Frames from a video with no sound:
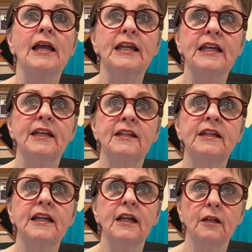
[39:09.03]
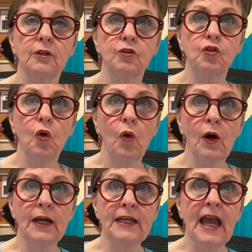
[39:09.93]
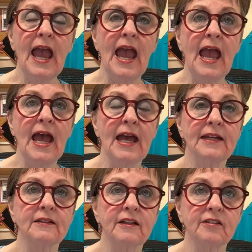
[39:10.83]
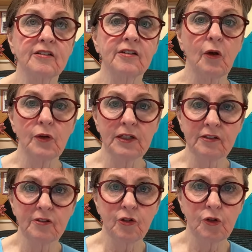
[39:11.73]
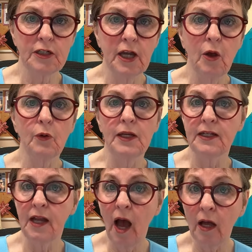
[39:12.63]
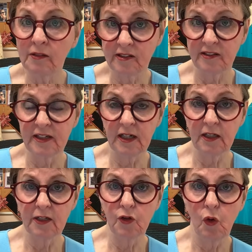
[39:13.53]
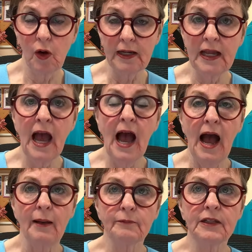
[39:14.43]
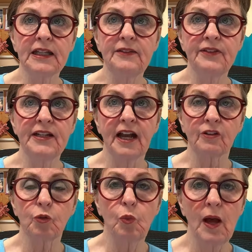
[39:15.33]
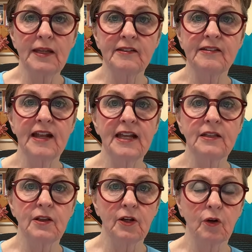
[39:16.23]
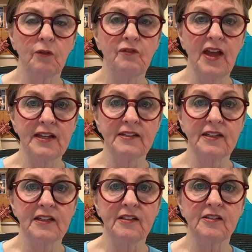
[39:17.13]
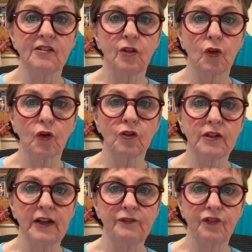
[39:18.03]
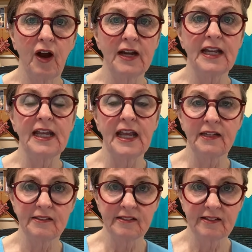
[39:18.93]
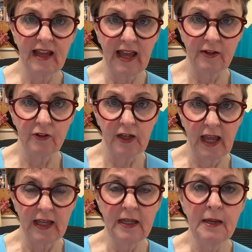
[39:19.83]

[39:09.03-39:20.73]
in Illinois at the Sewing Studio in Hudson, Illinois. I'm leaving next Wednesday. Their event is Thursday, Friday, and Saturday.